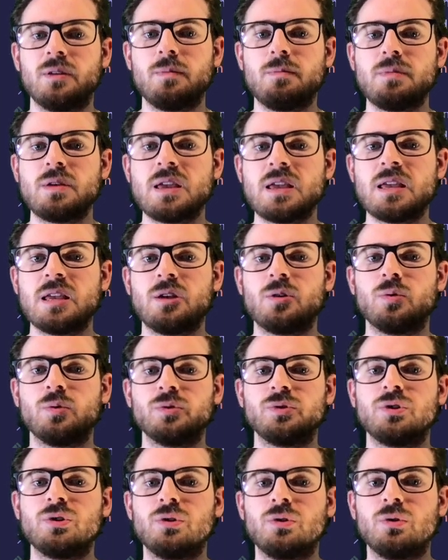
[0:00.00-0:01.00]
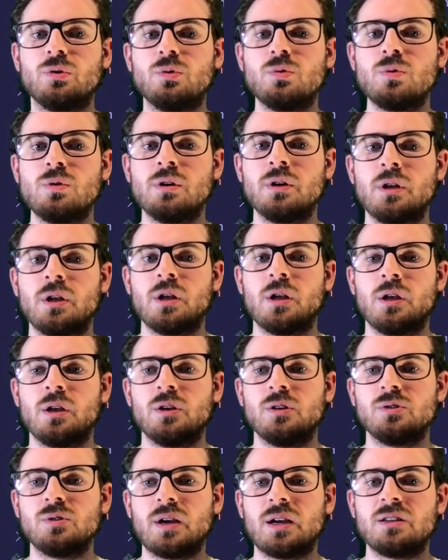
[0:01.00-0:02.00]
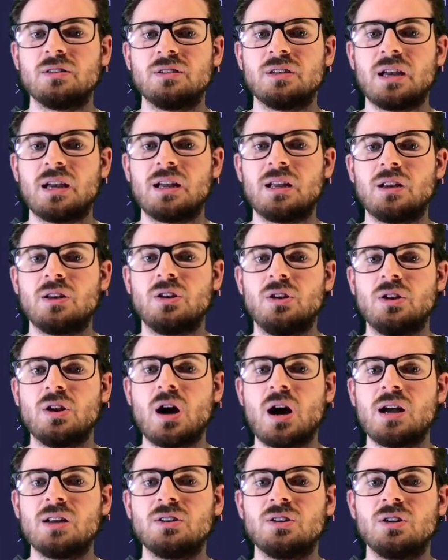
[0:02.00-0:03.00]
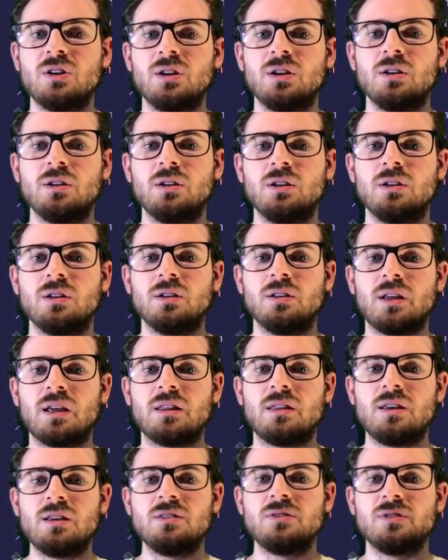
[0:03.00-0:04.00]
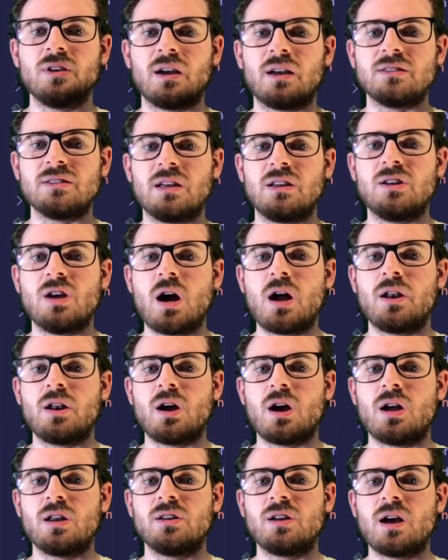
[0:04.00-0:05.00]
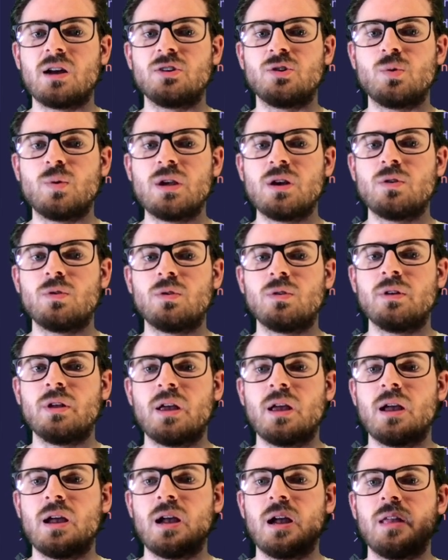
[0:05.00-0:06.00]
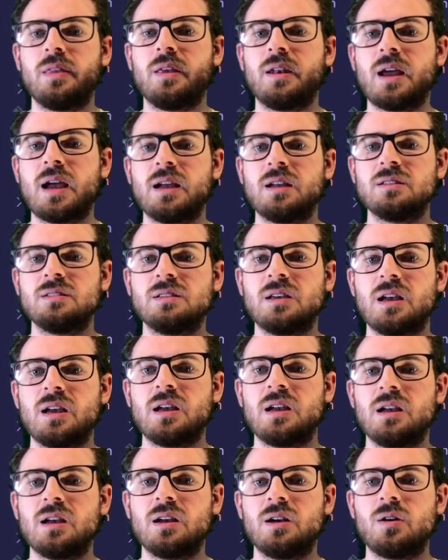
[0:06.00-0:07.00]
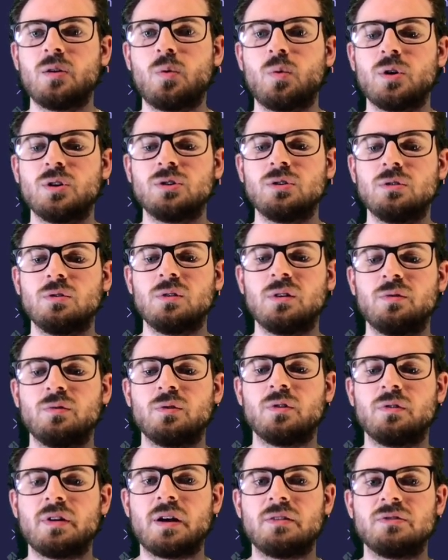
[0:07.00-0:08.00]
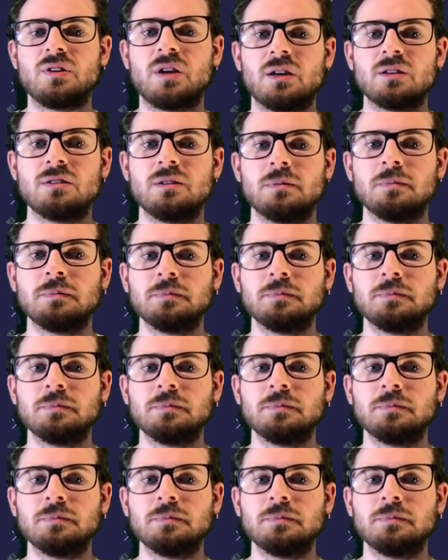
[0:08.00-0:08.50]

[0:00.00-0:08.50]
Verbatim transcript: be equal to, I can say not like this. I can say dot not dot to equal, and then I could say 1, 2, 3, 4, 5, 6. So